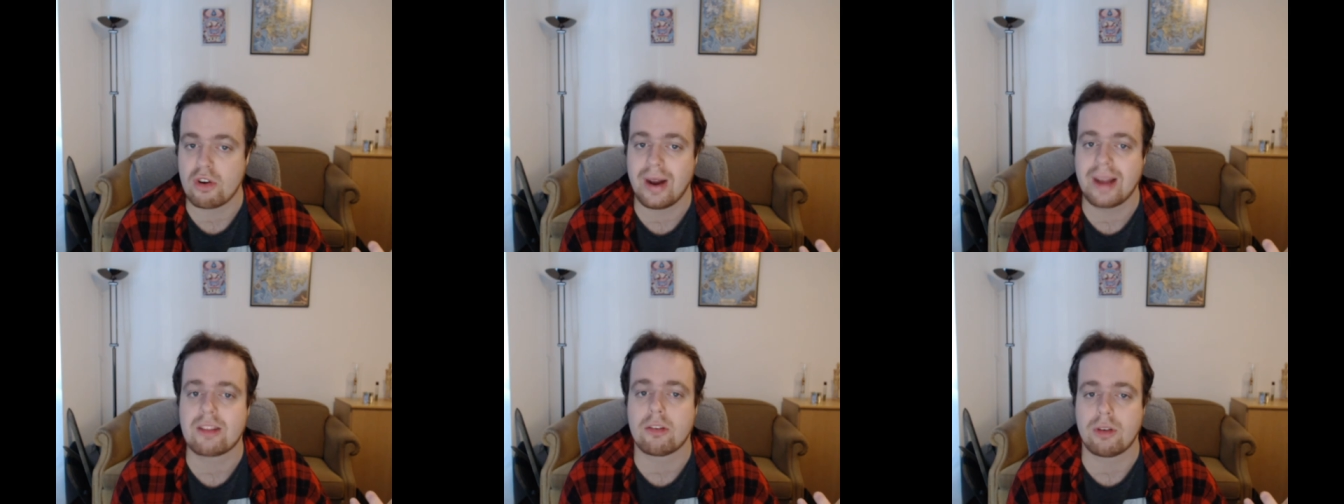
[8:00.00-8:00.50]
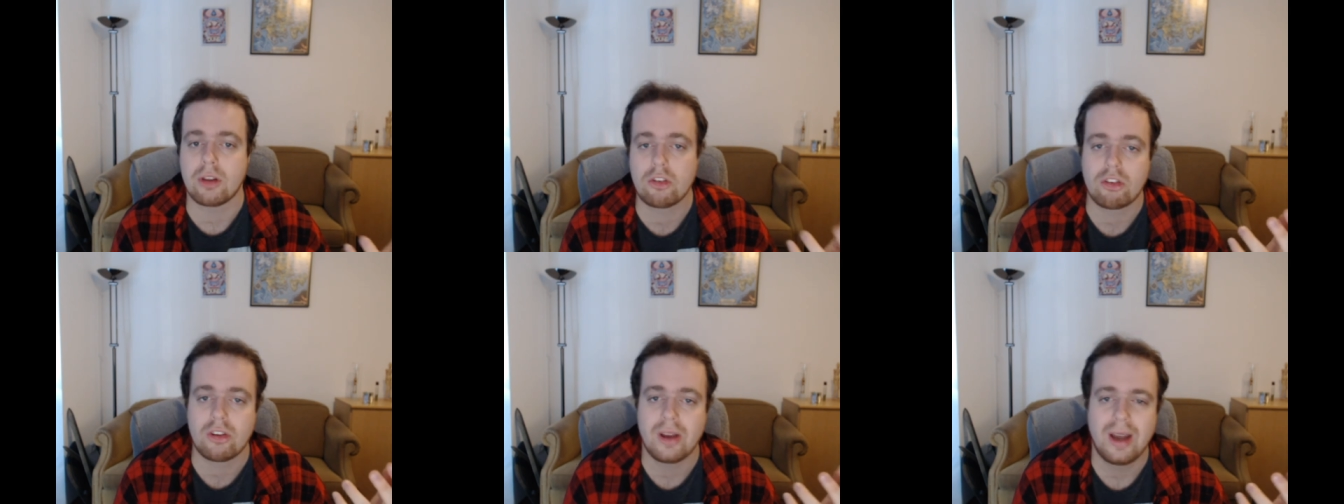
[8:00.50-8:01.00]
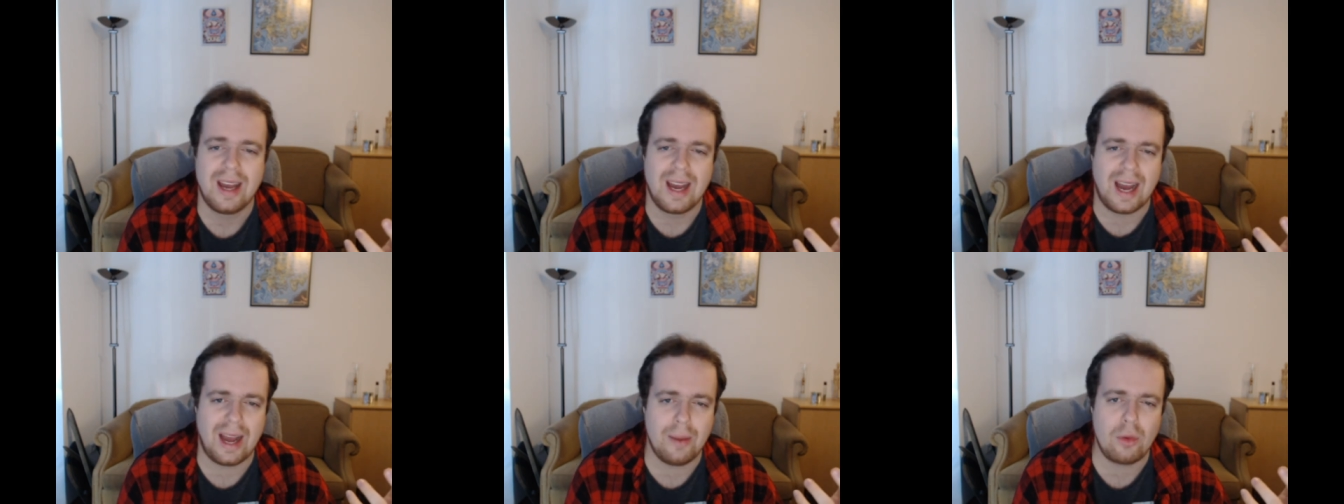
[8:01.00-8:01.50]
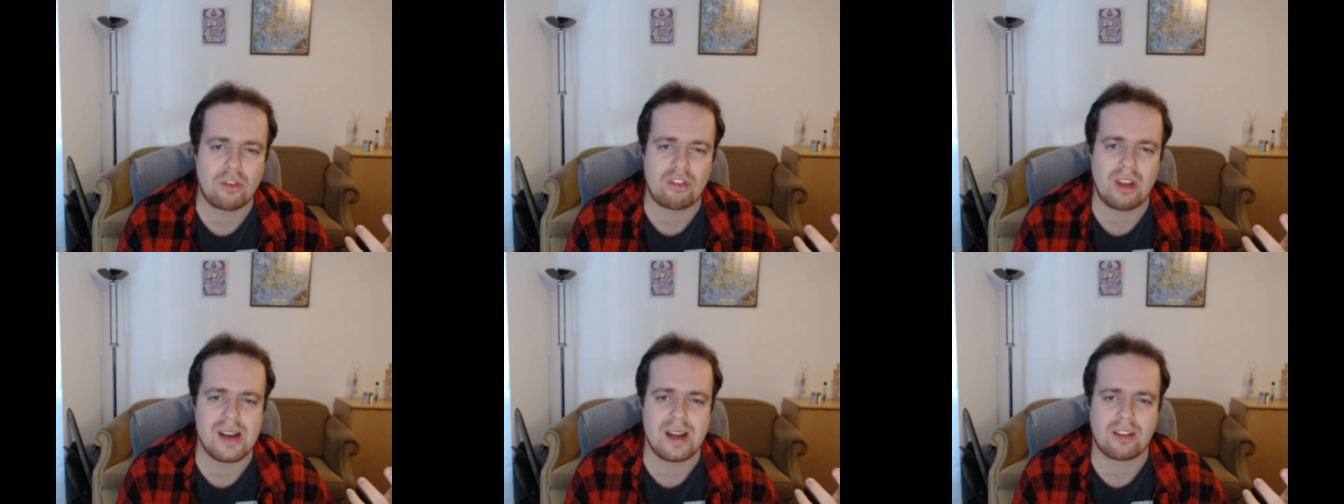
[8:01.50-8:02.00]
activist, I would
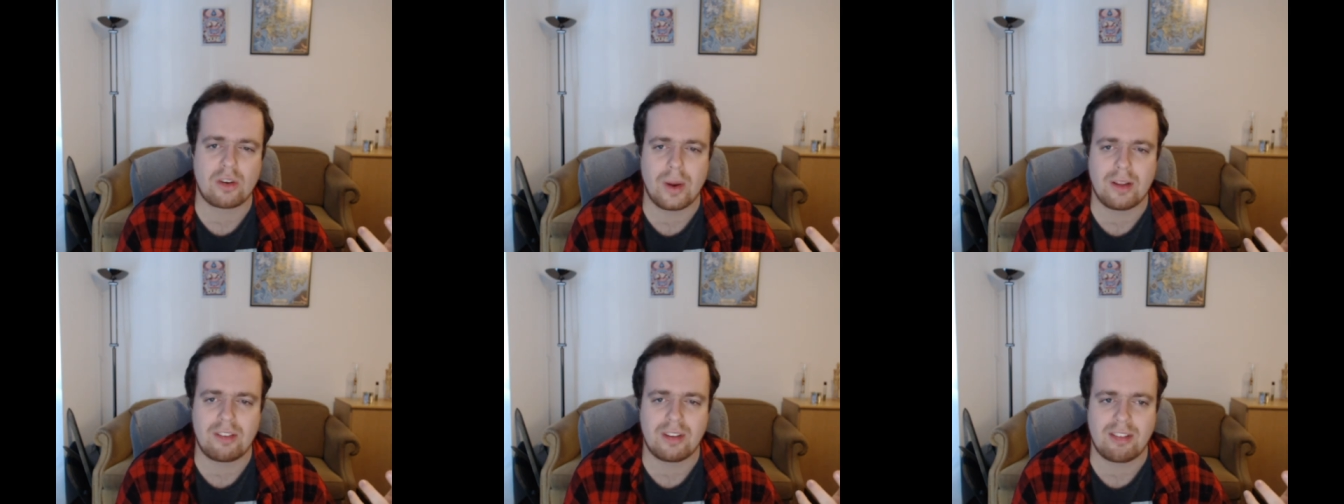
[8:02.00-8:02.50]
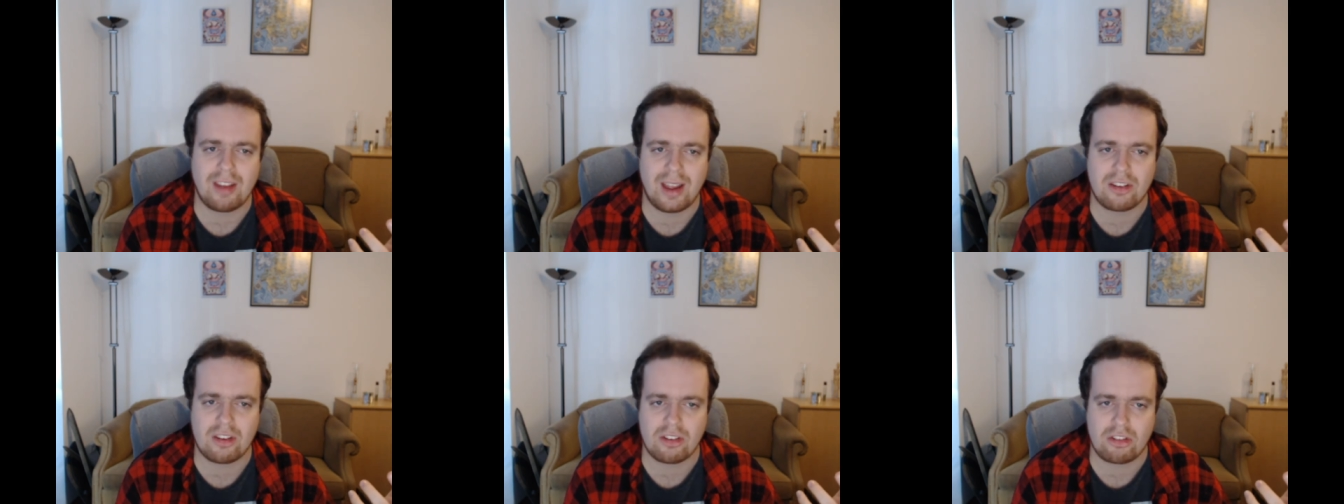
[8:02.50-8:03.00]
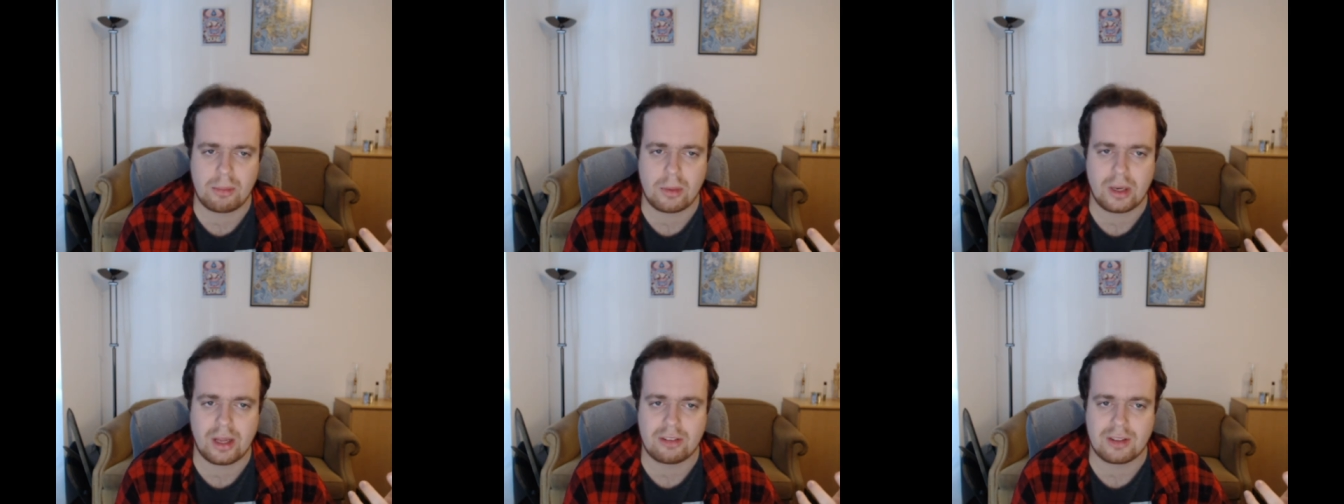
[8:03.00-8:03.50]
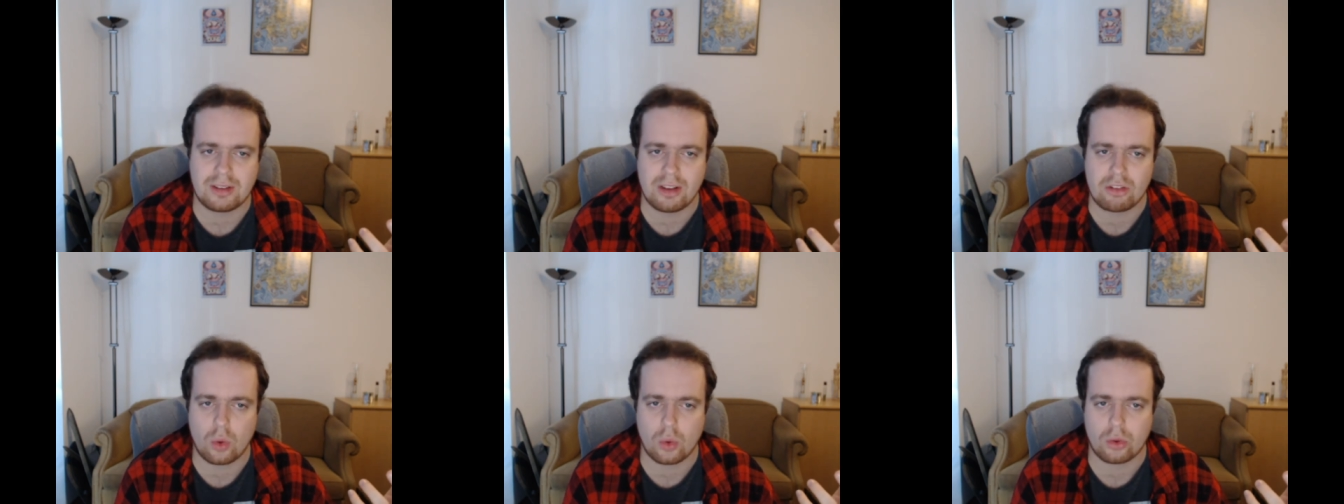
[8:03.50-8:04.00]
say that creating takes and stimulating
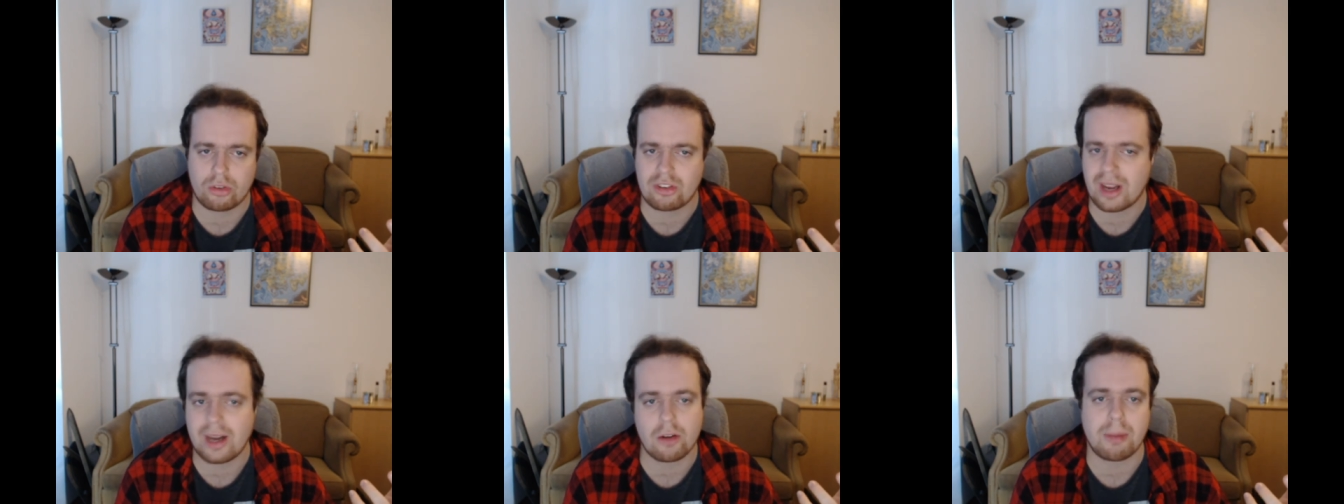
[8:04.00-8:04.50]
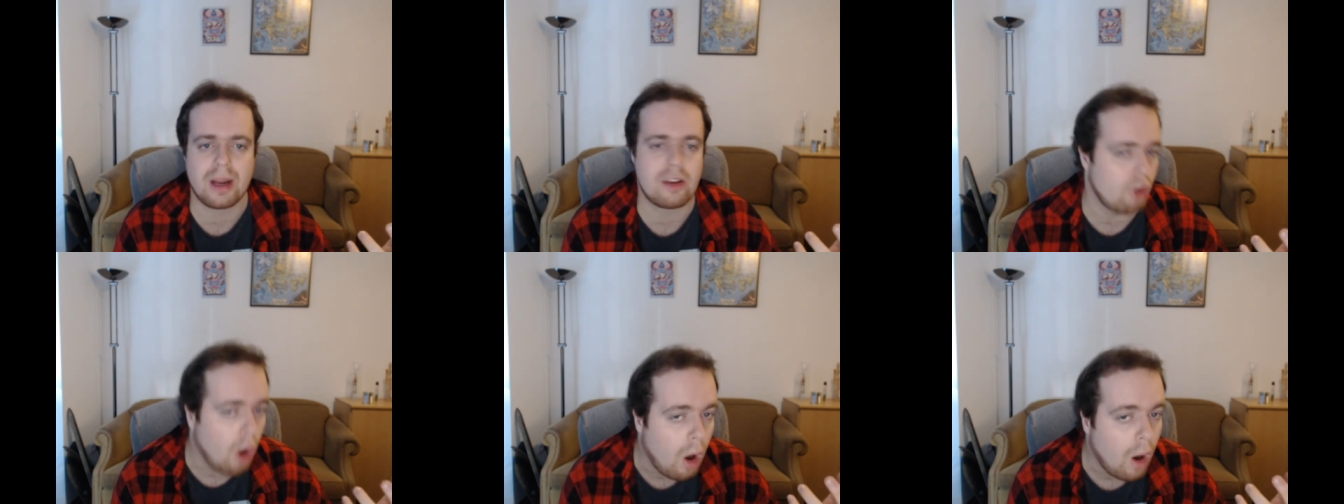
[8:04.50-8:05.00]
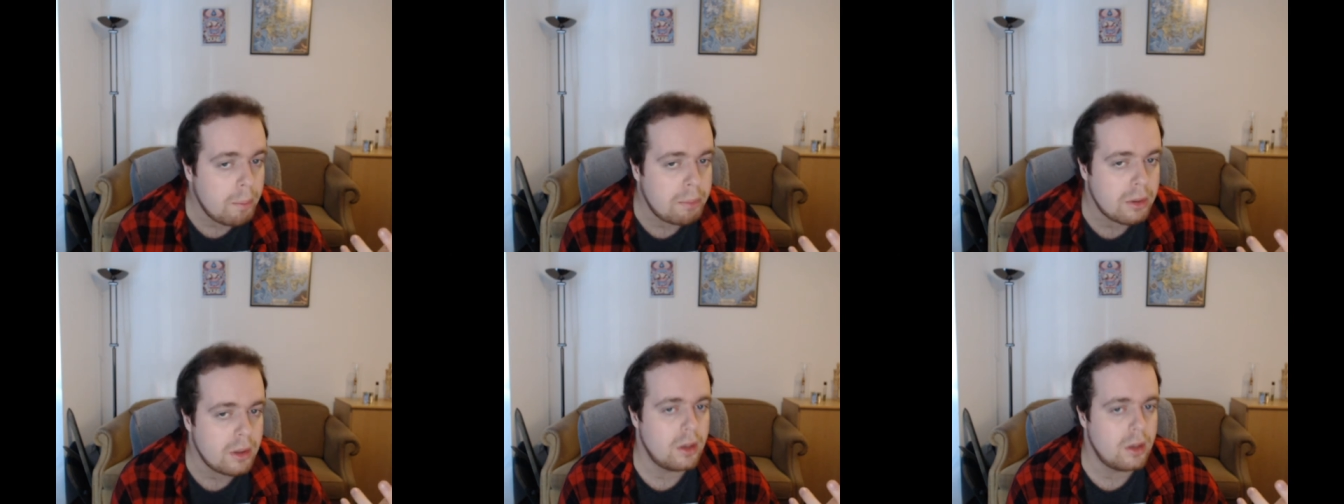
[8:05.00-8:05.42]
discourse is kind of my job.